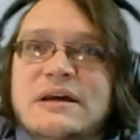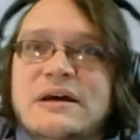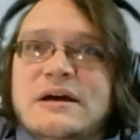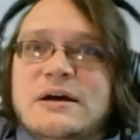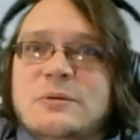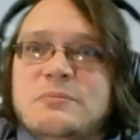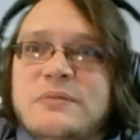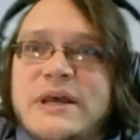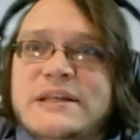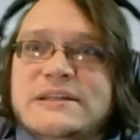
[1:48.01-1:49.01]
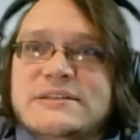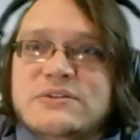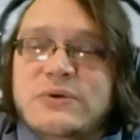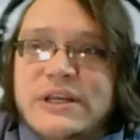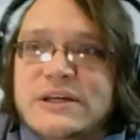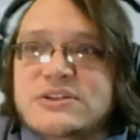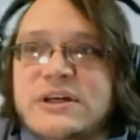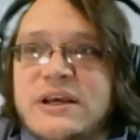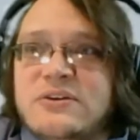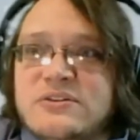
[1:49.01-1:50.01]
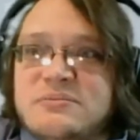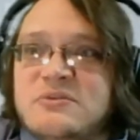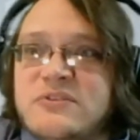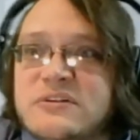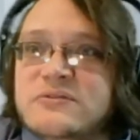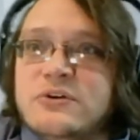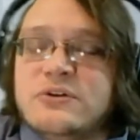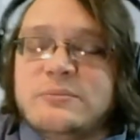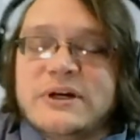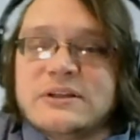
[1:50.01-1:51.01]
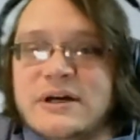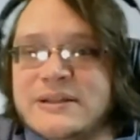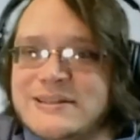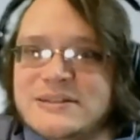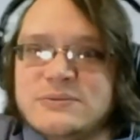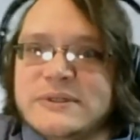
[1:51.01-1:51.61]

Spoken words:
And he's a great educator and has been very vocal about a lot of things,